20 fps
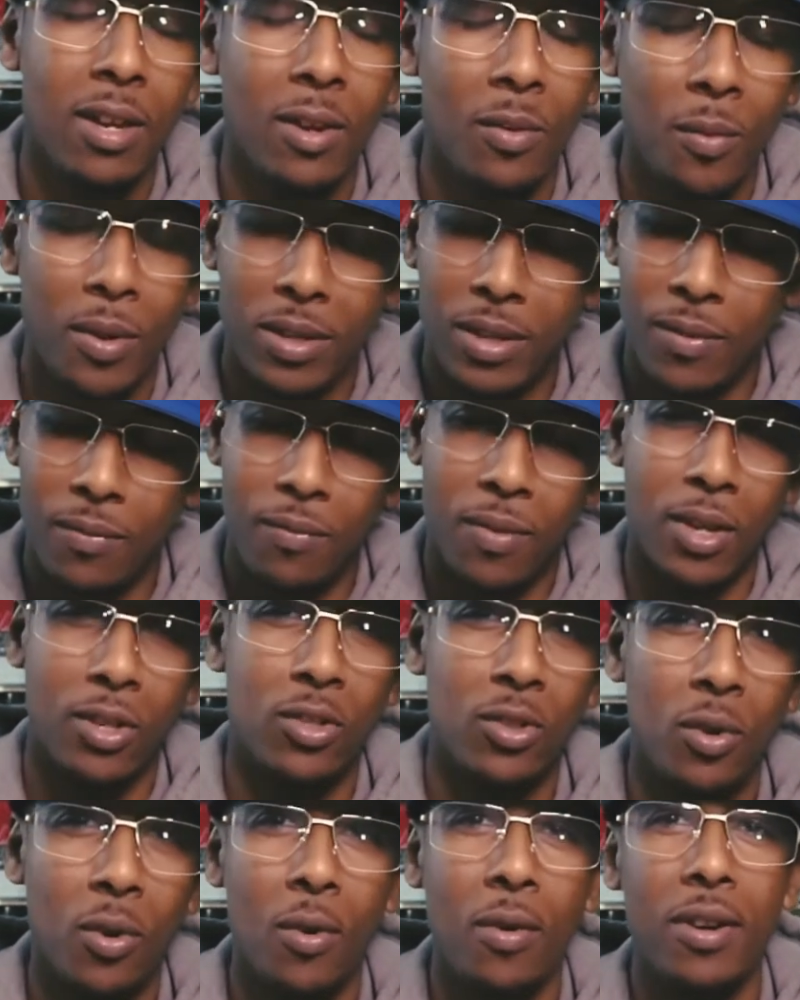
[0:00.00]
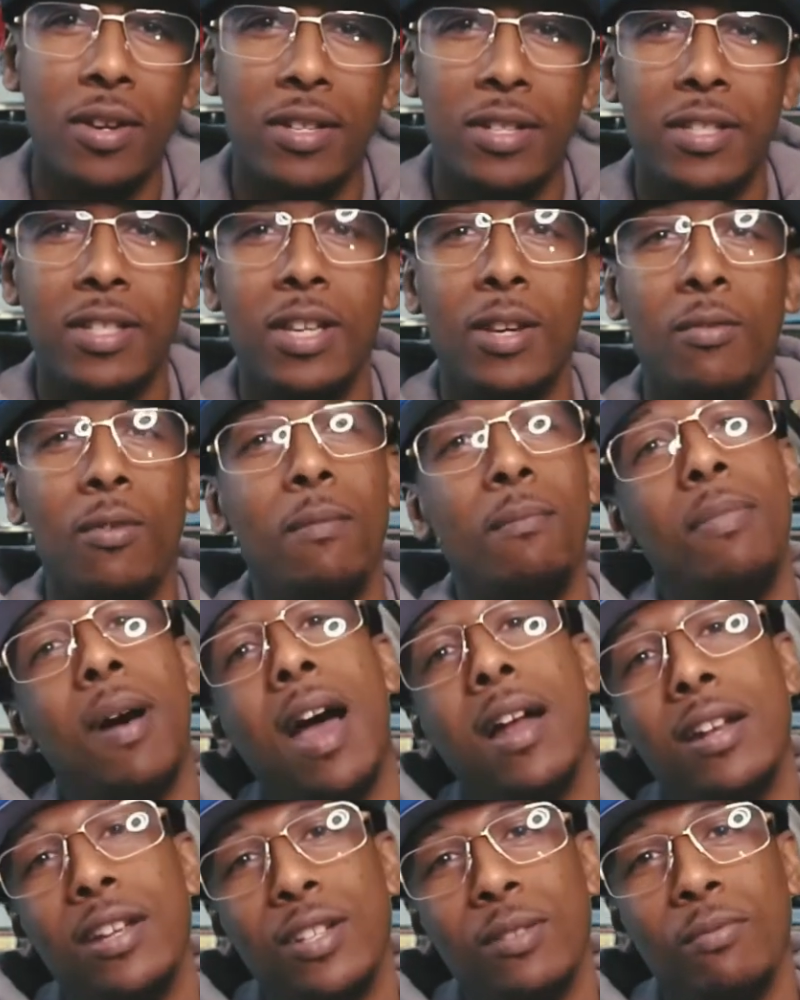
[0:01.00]
with the Victoria's Secret
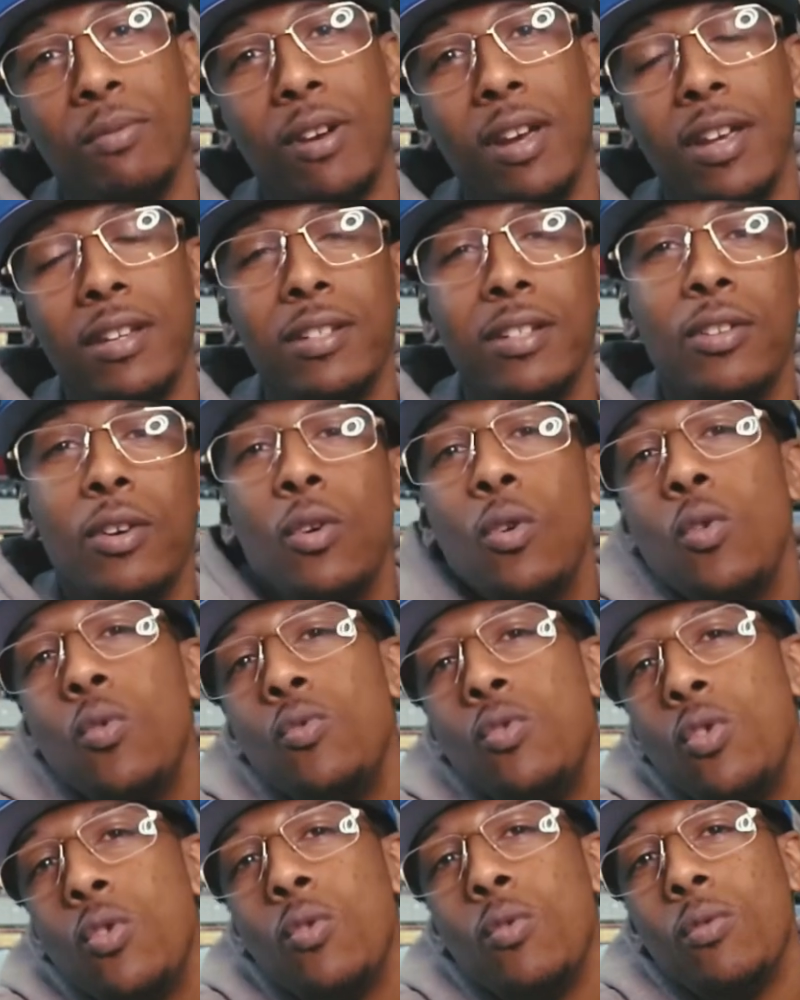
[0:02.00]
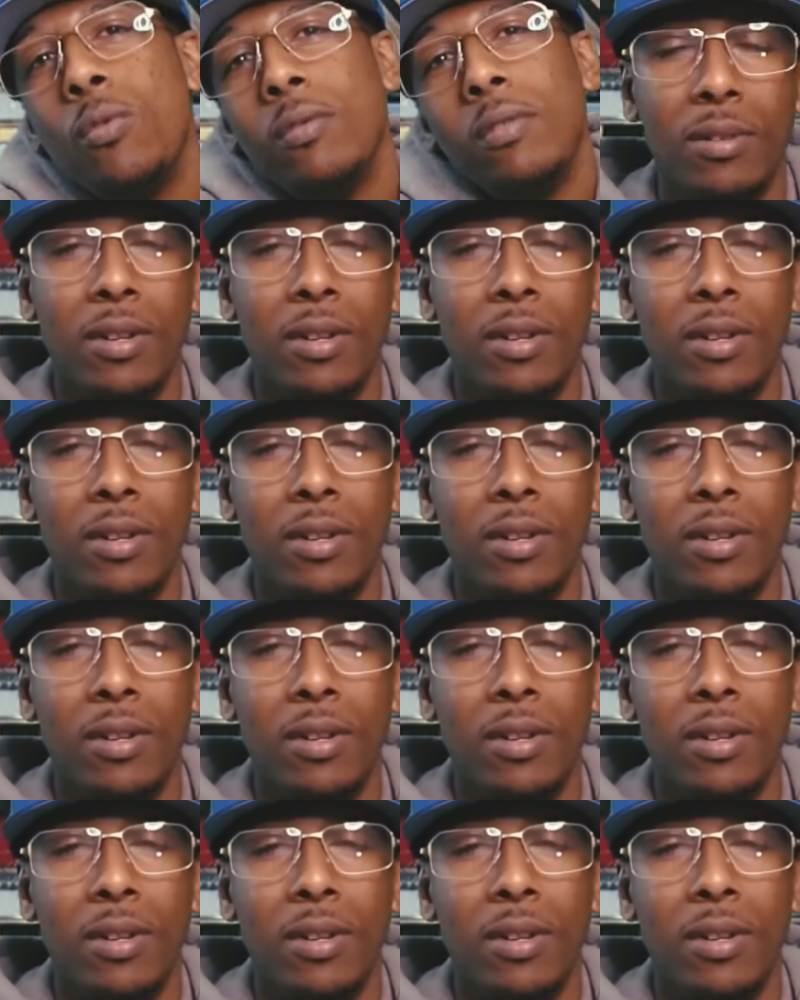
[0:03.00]
body sprays. Who knew?